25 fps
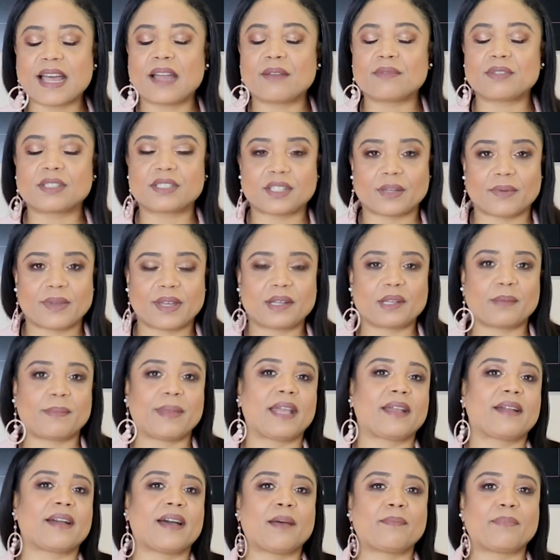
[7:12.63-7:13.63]
I was so into
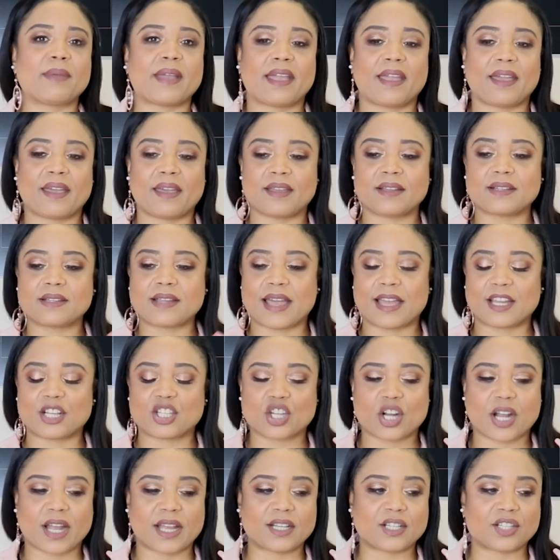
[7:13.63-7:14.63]
makeup and I
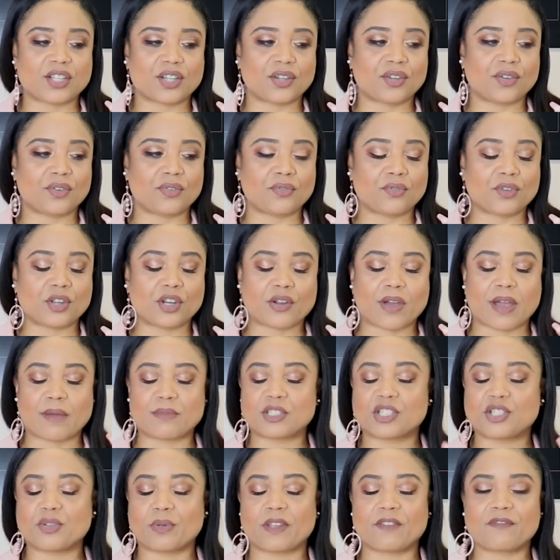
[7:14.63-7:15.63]
tried to, you know, I
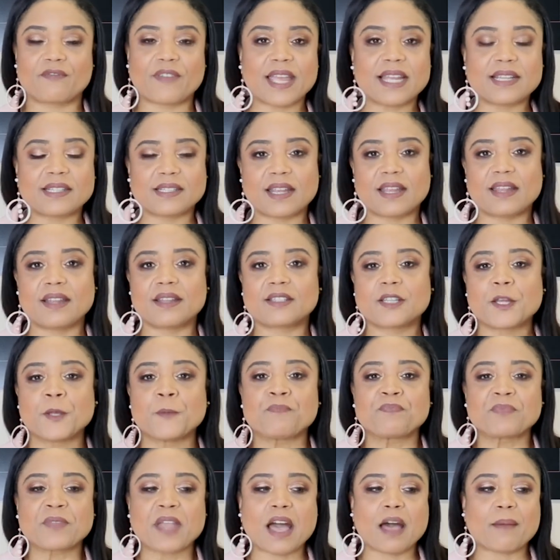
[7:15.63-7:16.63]
was doing faces.
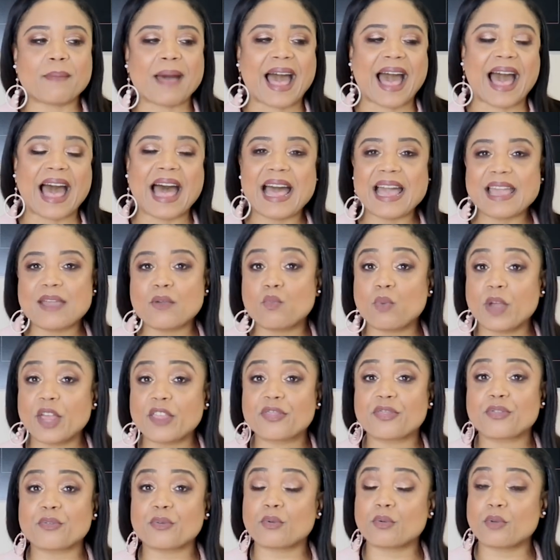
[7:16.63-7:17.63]
I
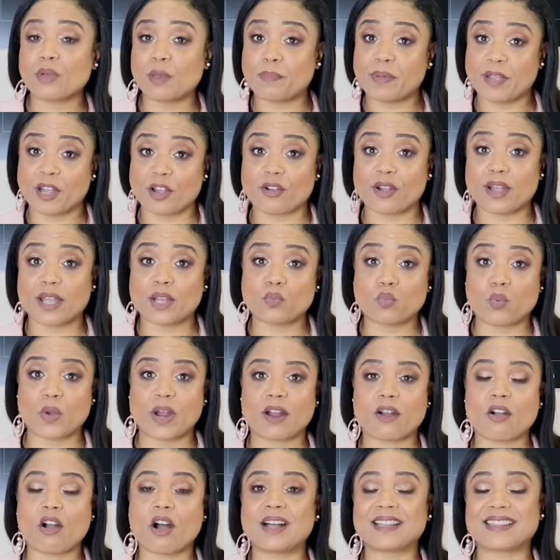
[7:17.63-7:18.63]
went through a period
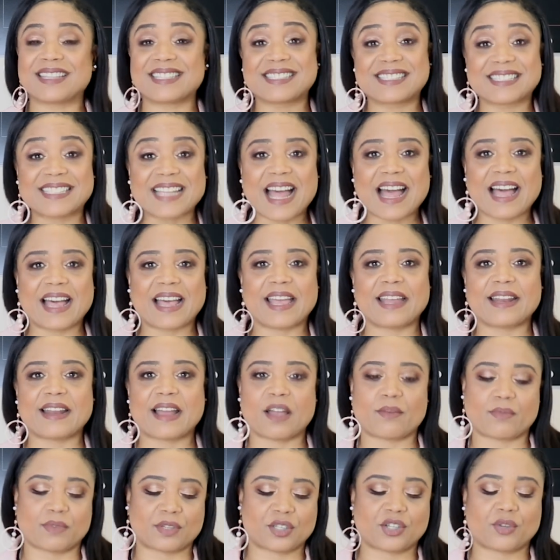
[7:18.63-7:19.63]
where on the side
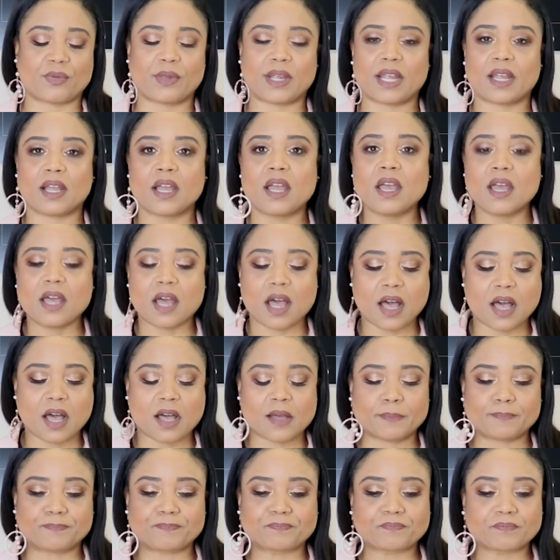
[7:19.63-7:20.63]
I was doing
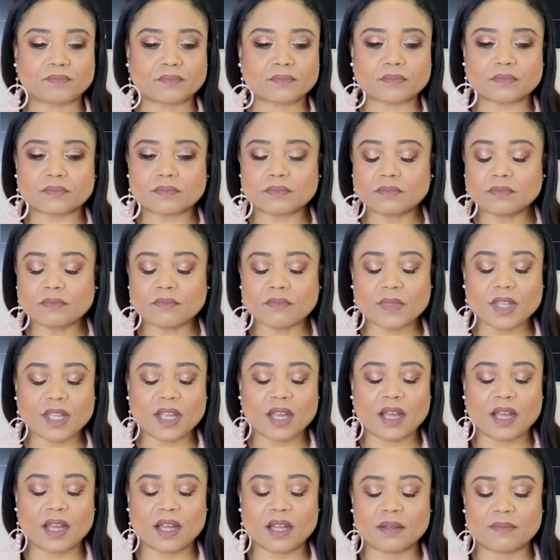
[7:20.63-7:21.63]

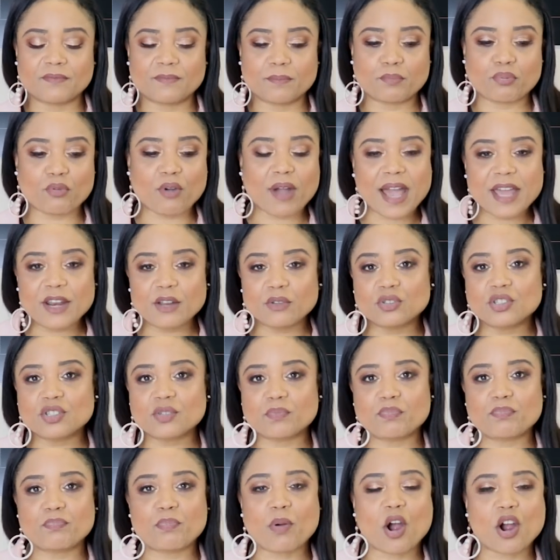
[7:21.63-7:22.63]
bridal
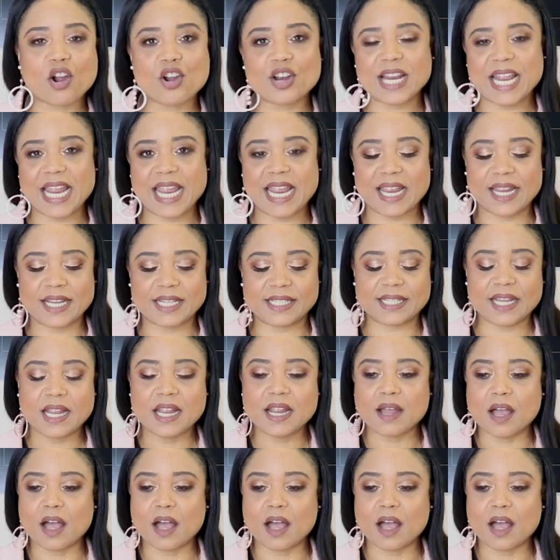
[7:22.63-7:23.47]
parties,